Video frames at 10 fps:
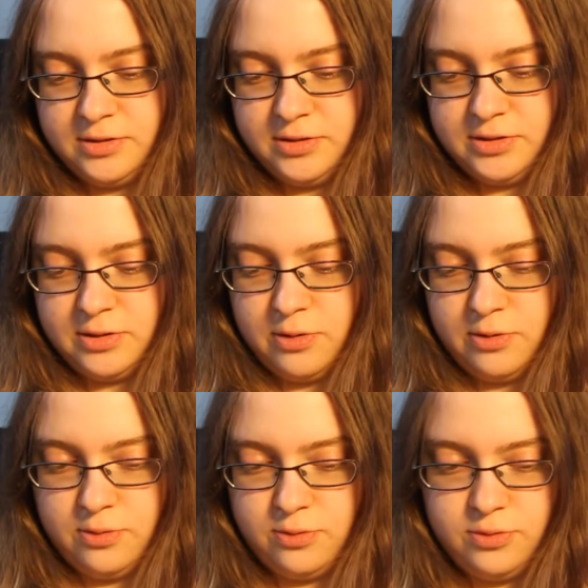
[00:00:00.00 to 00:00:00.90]

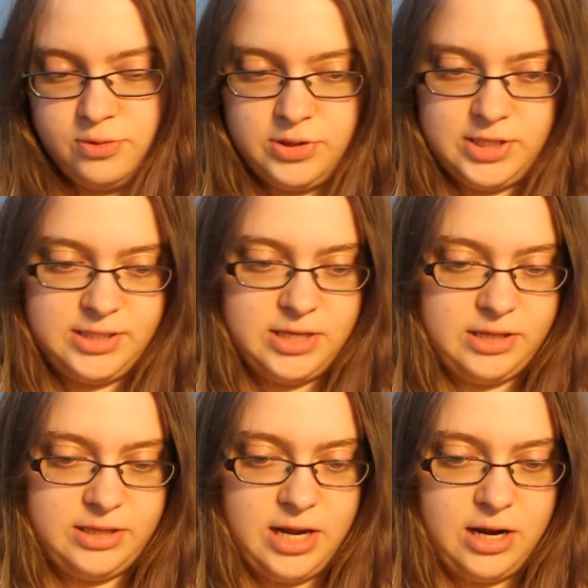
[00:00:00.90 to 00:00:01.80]
So let's
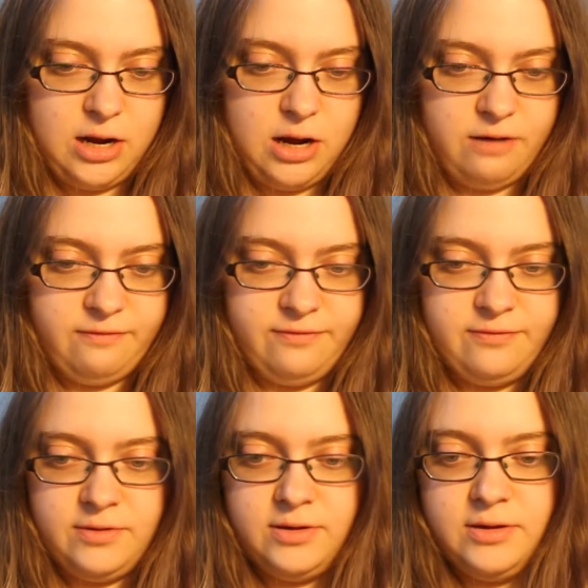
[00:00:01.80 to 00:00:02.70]
take off
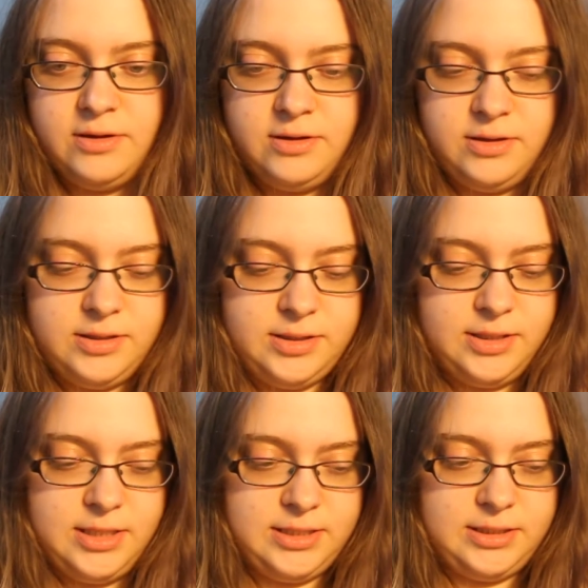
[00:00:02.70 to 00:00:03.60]

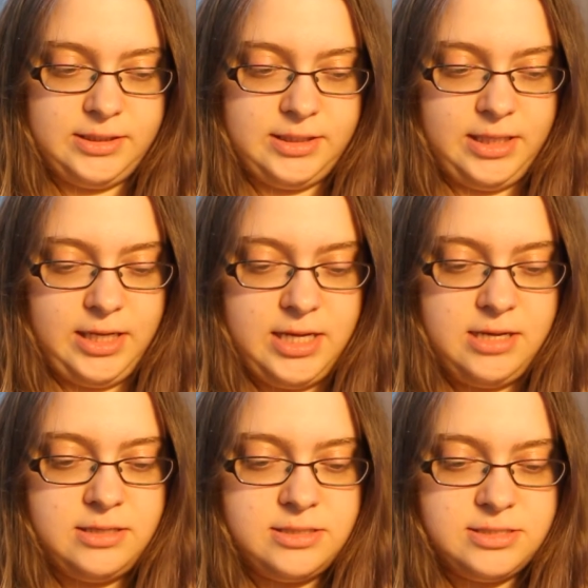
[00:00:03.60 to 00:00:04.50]
the CD.